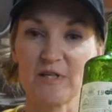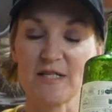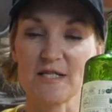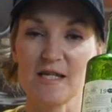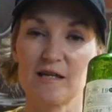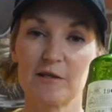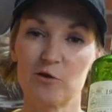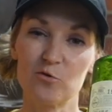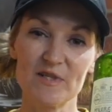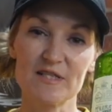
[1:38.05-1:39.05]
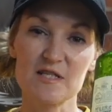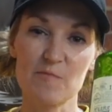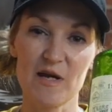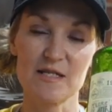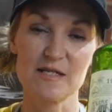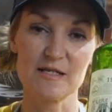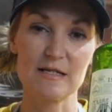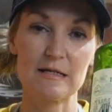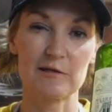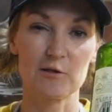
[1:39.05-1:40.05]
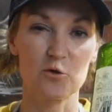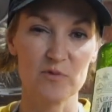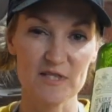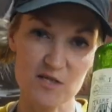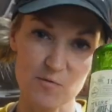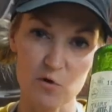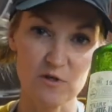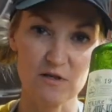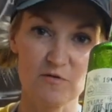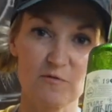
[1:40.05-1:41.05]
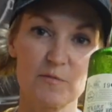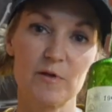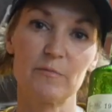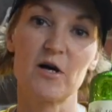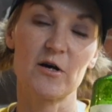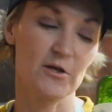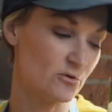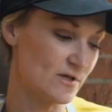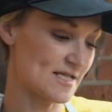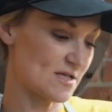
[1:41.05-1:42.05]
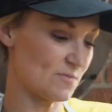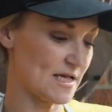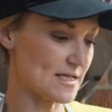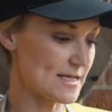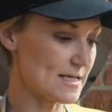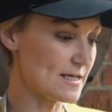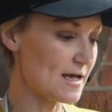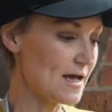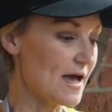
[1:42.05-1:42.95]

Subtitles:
It's a little bit spicy, a little bit smoky from the poblano. It's amazing.